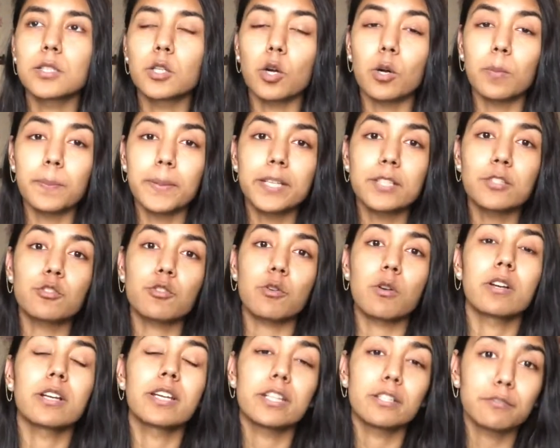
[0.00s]
topic
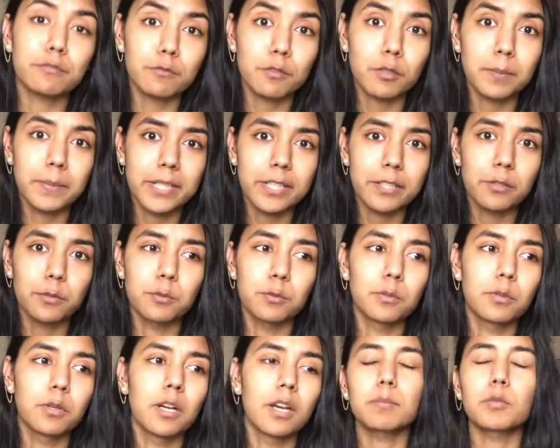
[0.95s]
strong enough for me
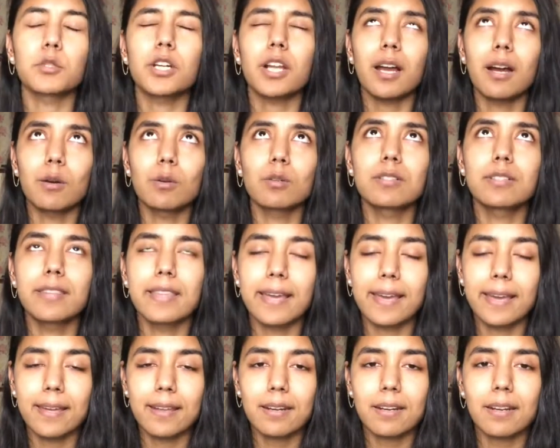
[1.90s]
to put out
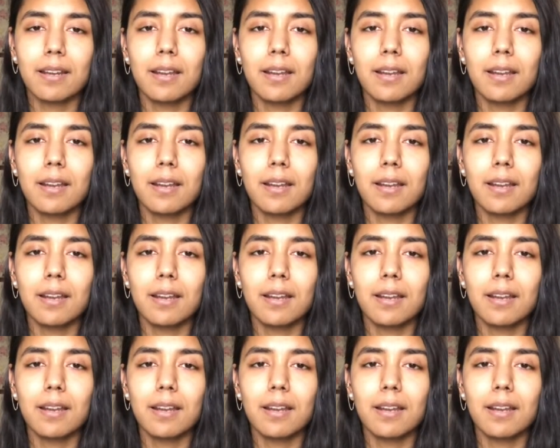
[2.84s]
there.